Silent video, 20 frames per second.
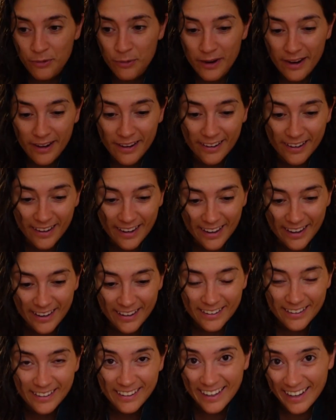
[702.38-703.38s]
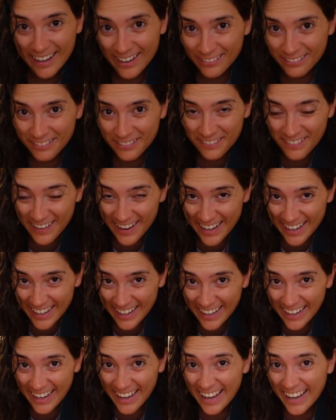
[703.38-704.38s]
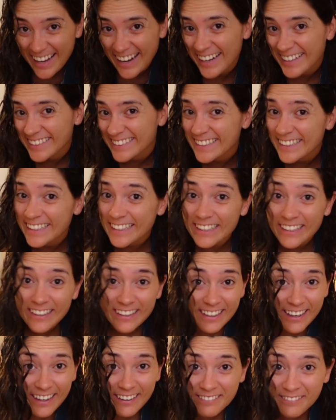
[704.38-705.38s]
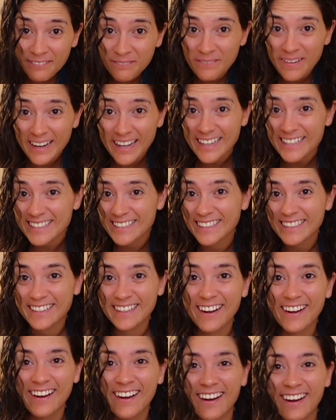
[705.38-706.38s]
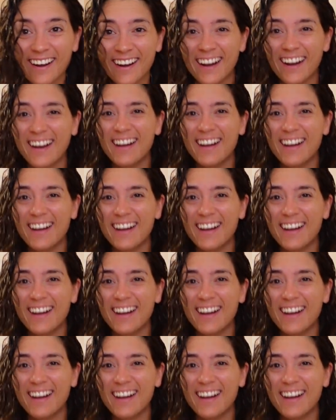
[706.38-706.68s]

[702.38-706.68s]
we are again, the day of the wedding, and I still don't have the blazer done.